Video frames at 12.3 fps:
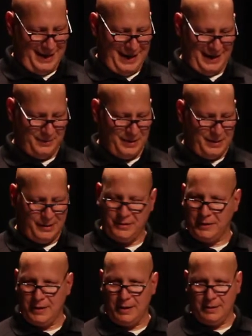I am
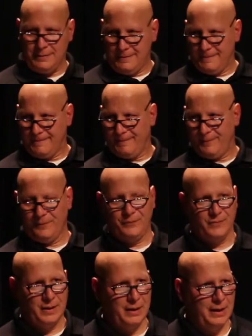uneducated?
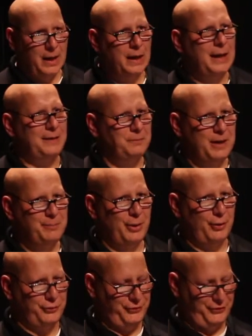Let me
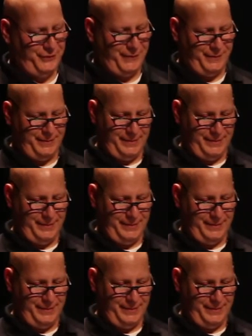boast.